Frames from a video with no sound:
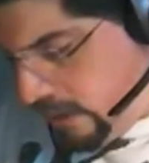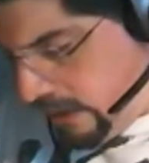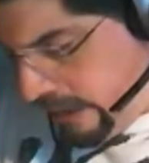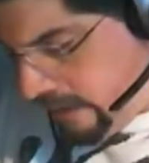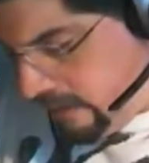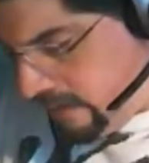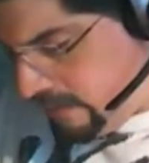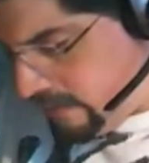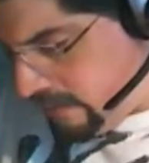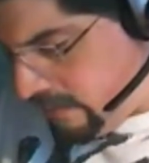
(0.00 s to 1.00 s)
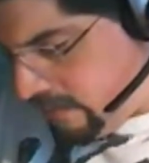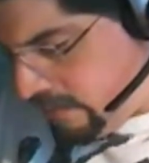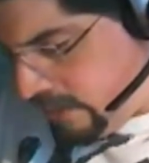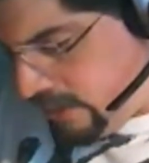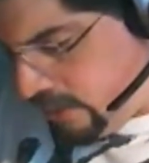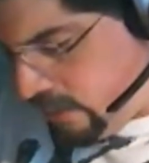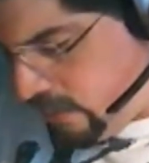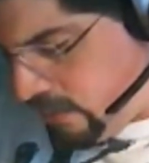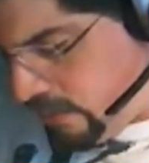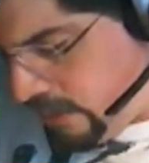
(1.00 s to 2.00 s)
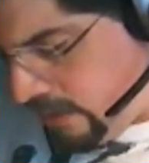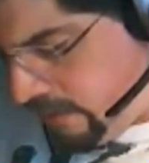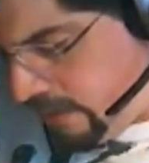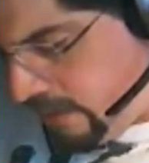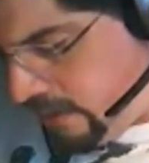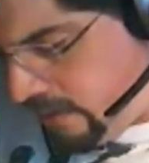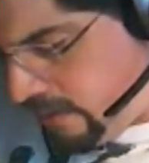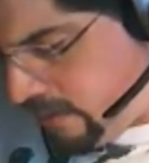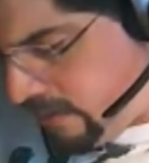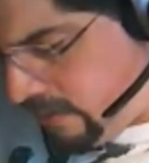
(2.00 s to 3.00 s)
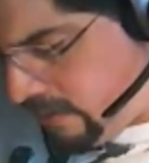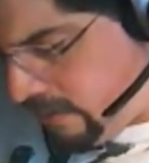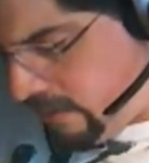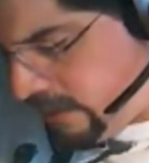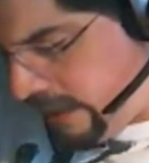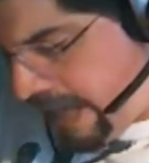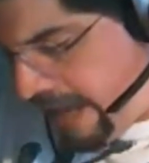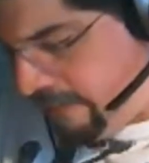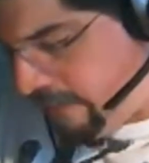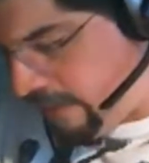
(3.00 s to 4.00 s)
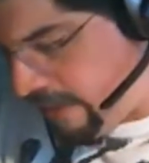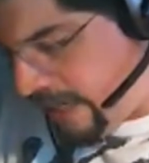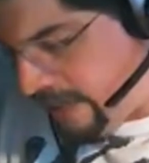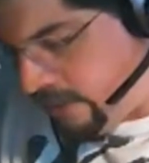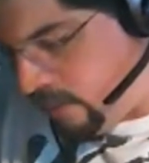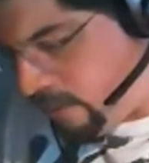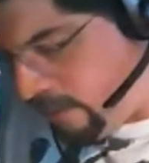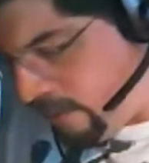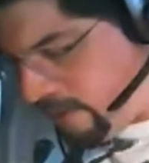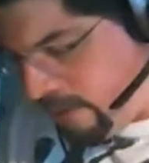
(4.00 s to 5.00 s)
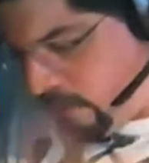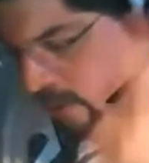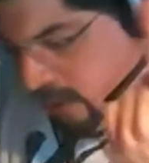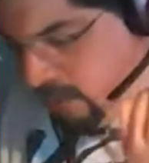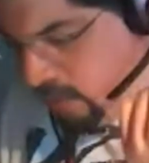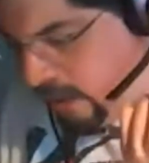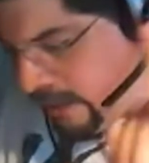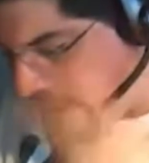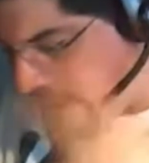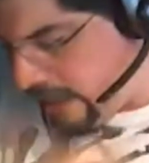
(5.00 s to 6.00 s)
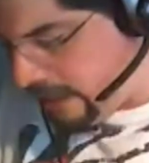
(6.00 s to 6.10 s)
heal, but you will recover only half of the die, so you will recover just 1 die.